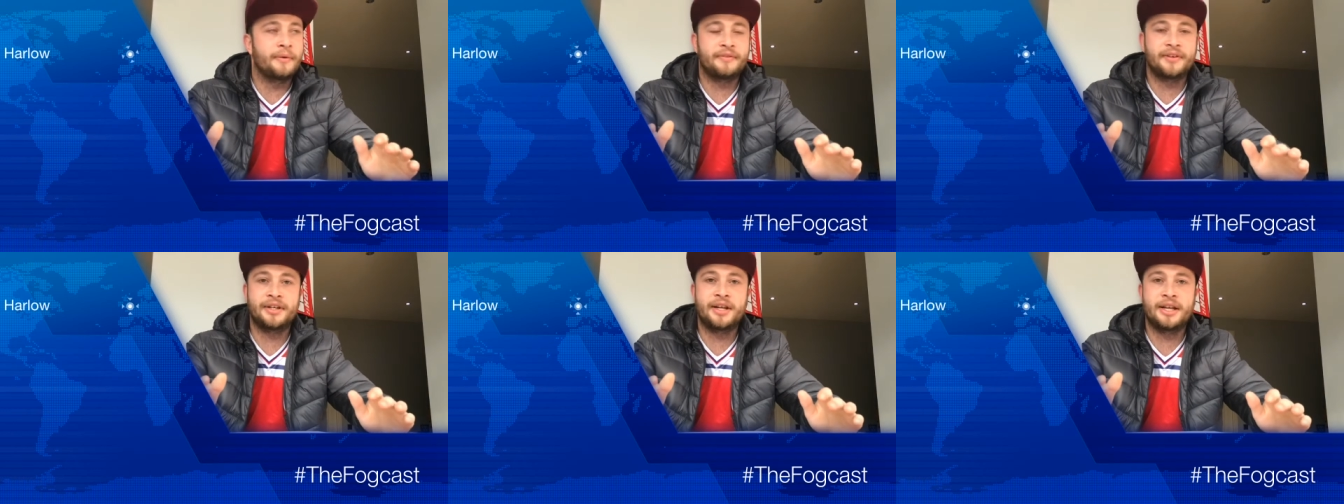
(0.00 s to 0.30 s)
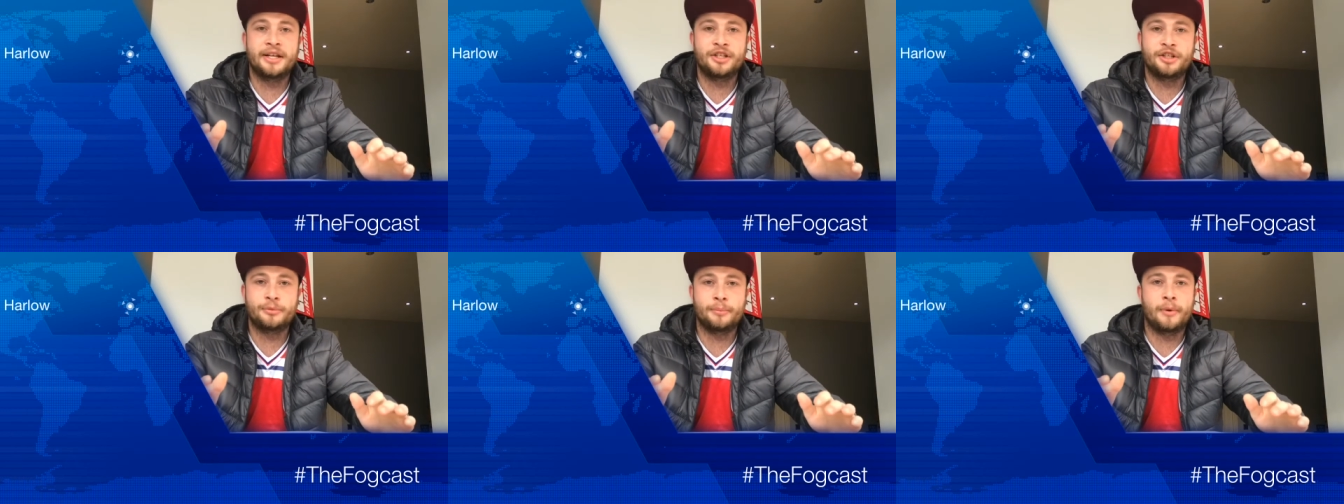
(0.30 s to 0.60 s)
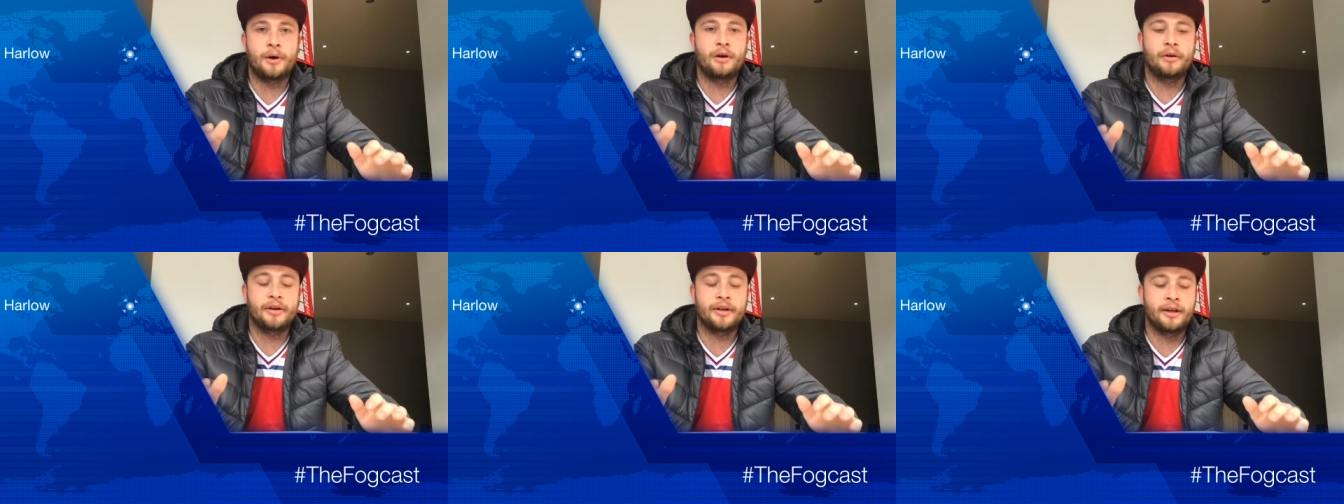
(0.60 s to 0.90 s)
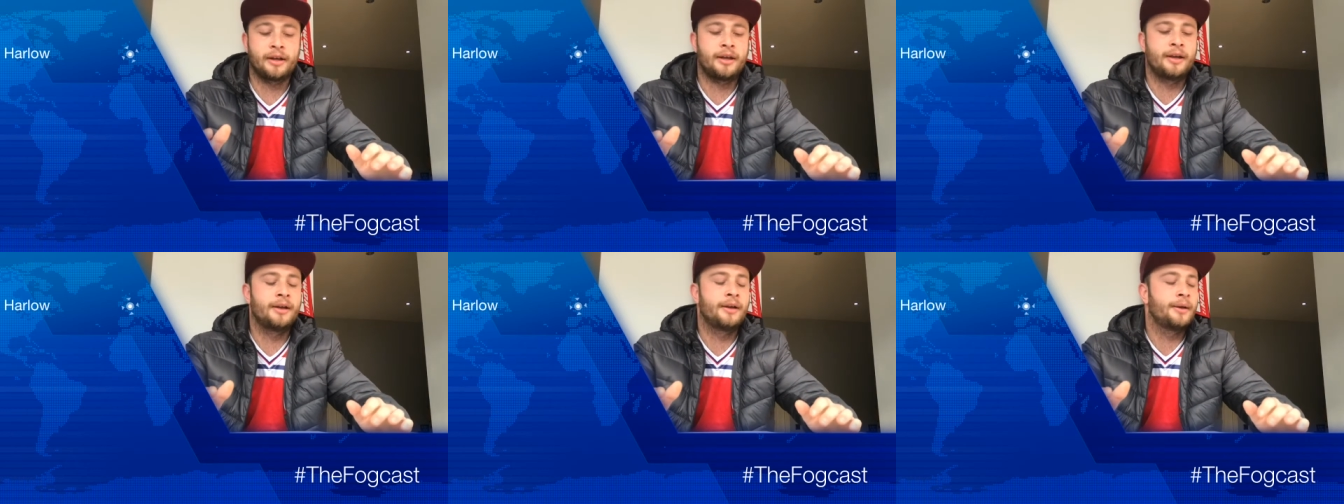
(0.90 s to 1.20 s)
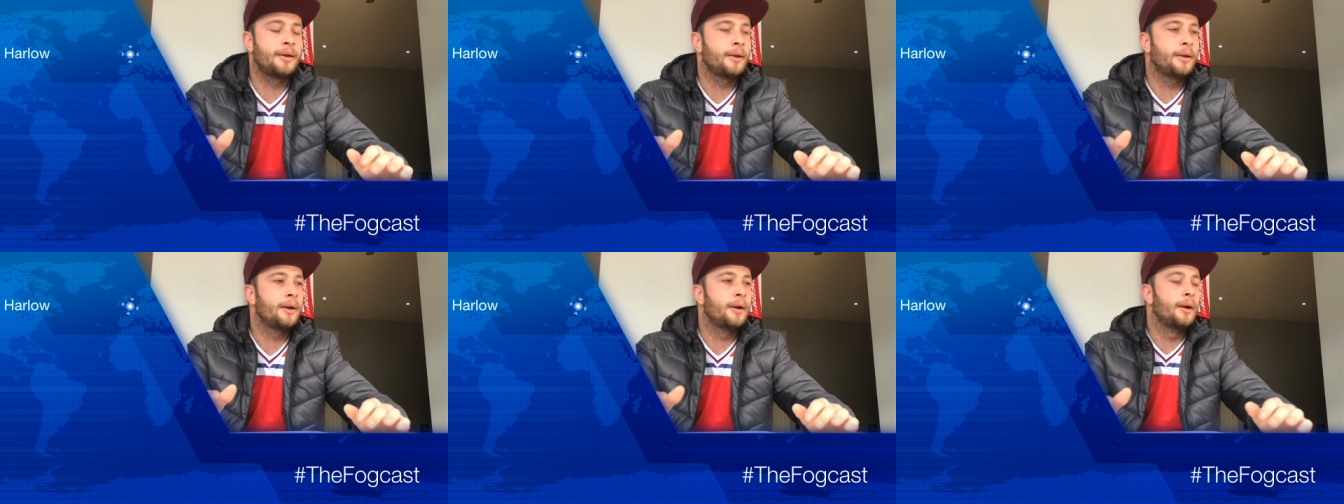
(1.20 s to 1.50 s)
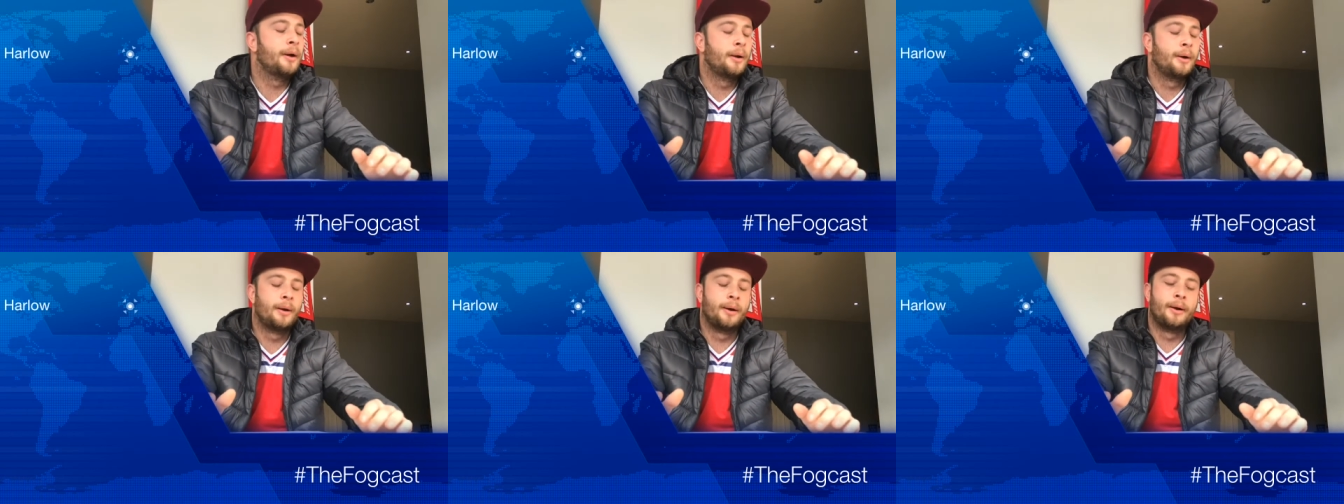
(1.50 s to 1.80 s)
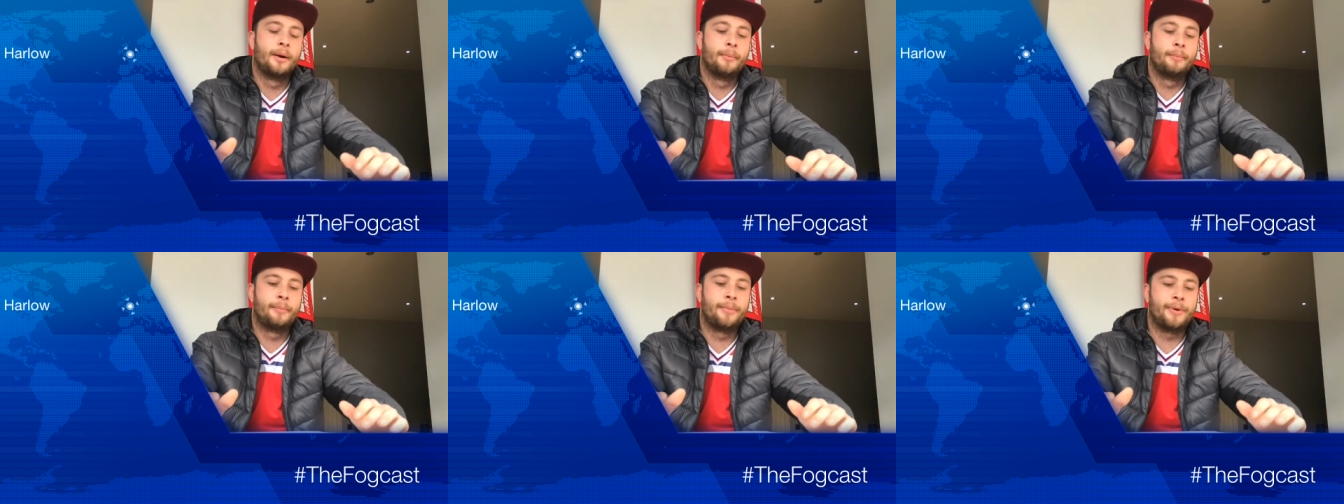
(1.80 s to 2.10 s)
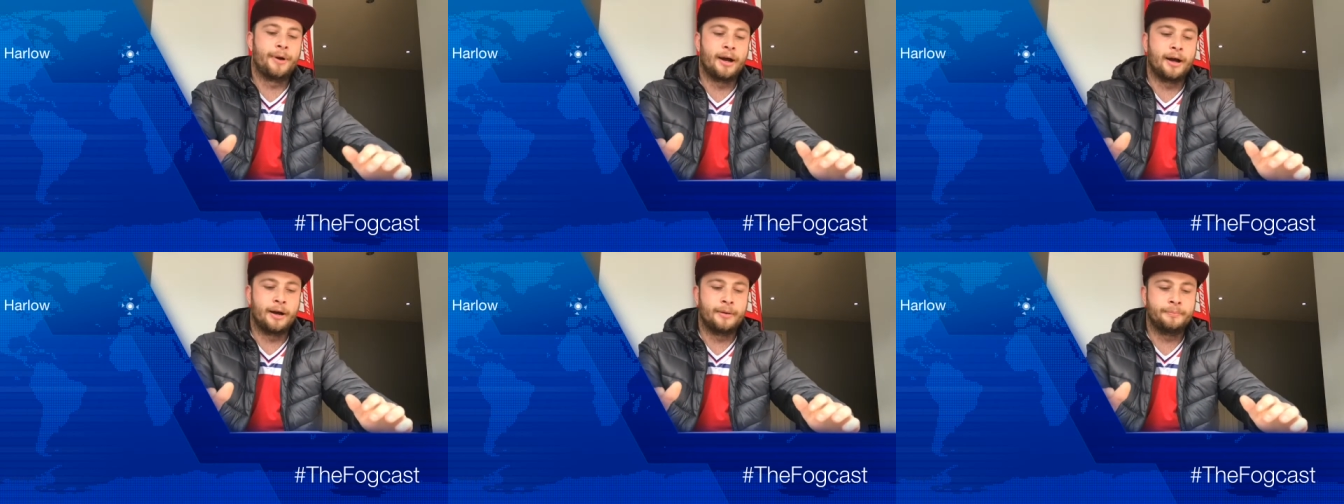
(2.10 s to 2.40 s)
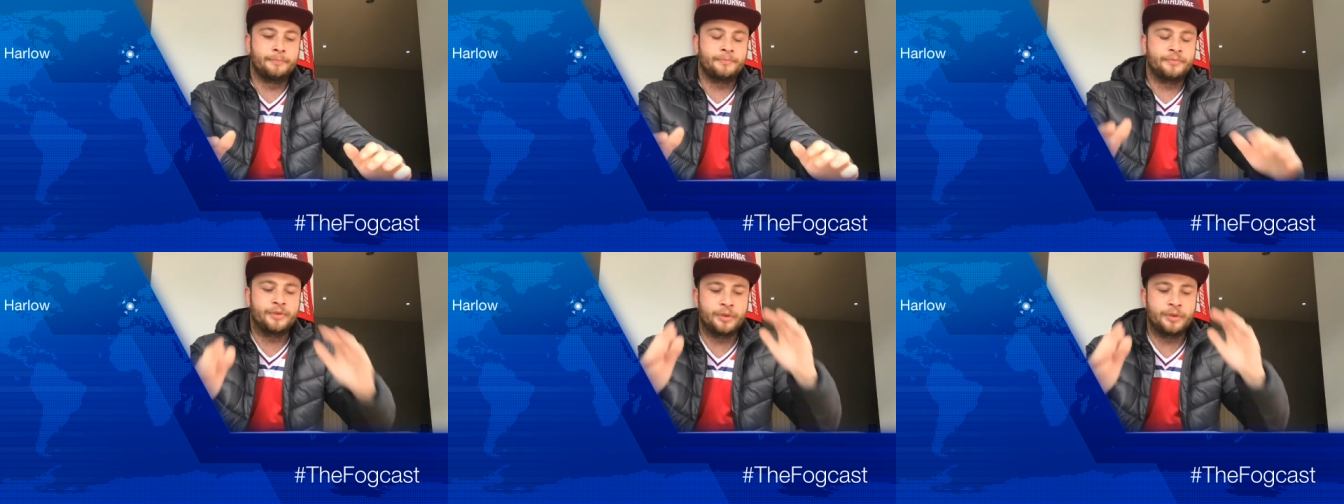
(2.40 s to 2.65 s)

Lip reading: with a niche market, but